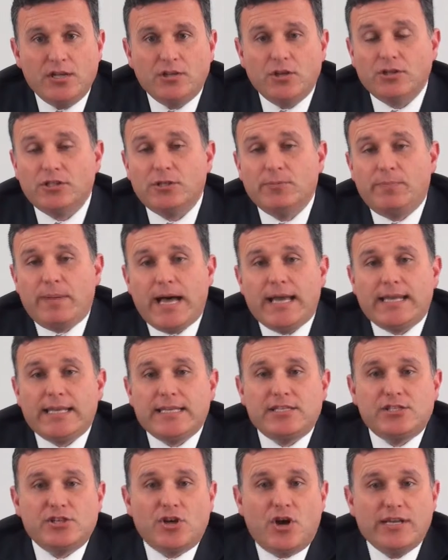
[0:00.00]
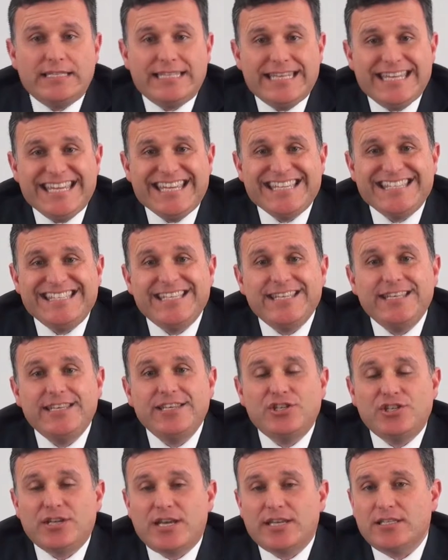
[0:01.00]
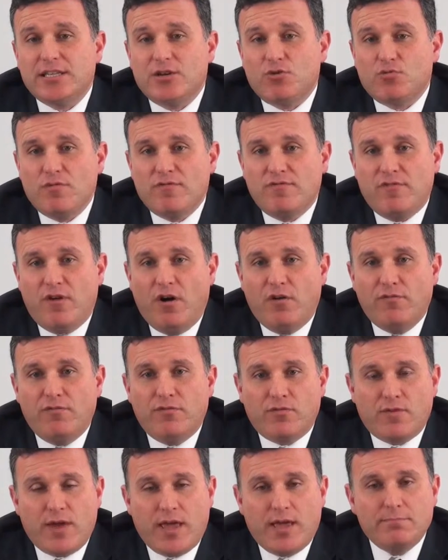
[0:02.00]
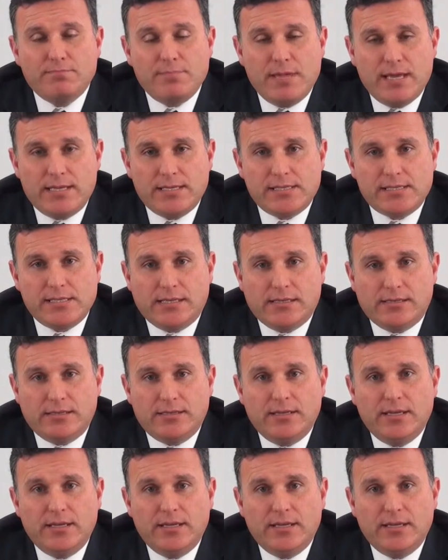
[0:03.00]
Dr. Barnard's ideas didn't just revolve around medicine.